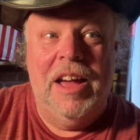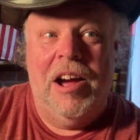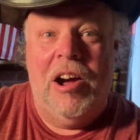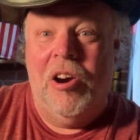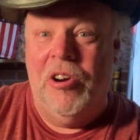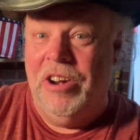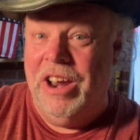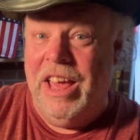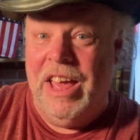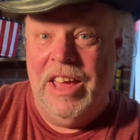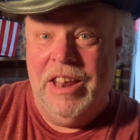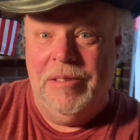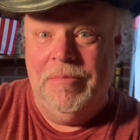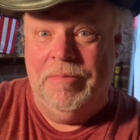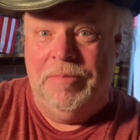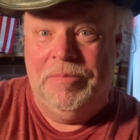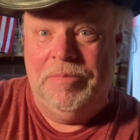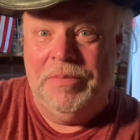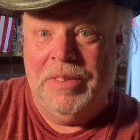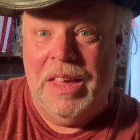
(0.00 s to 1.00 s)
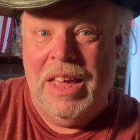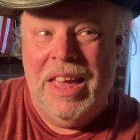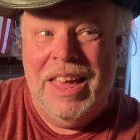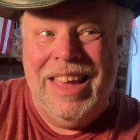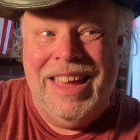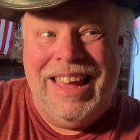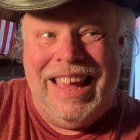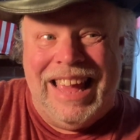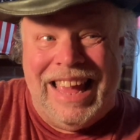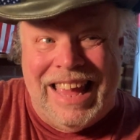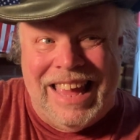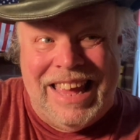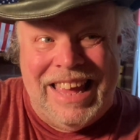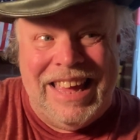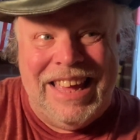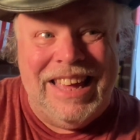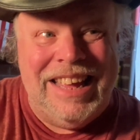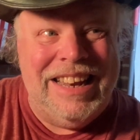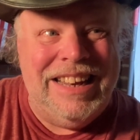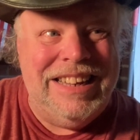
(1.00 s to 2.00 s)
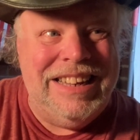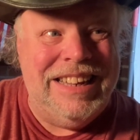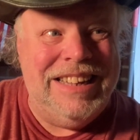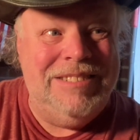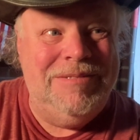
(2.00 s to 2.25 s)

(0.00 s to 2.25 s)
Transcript: are dead. And